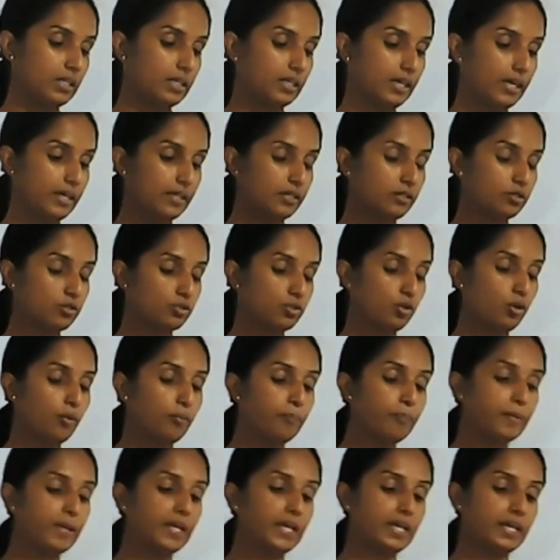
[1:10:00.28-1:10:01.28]
Right? So
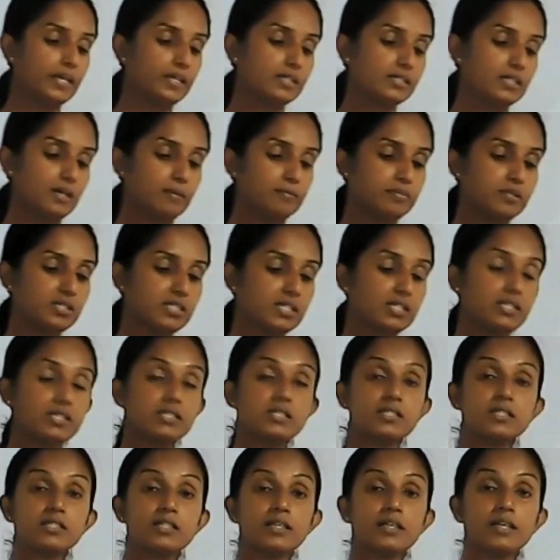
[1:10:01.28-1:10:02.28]
P,
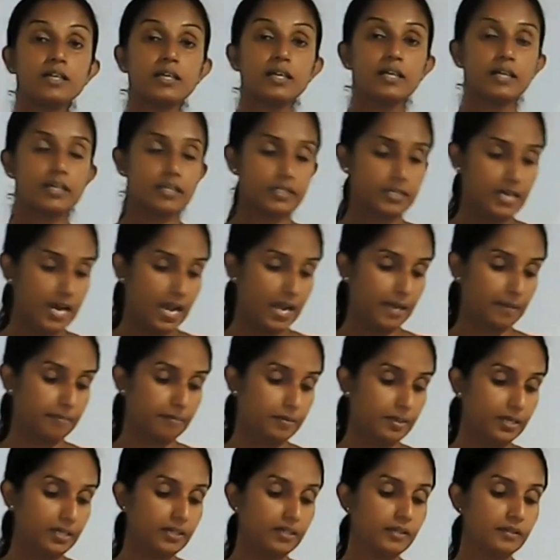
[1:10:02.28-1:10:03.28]
substance,
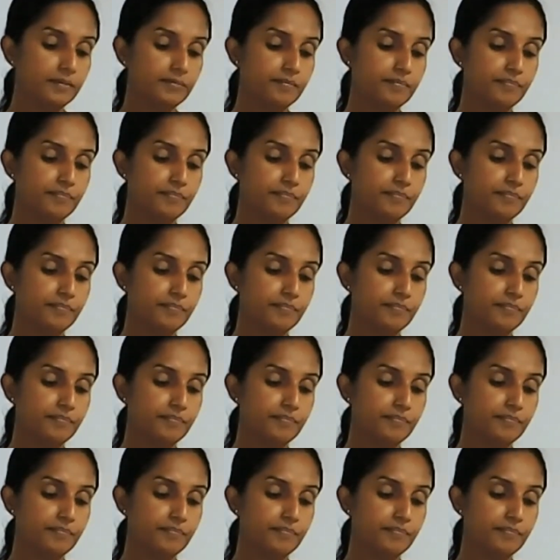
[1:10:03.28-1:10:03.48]
diamond,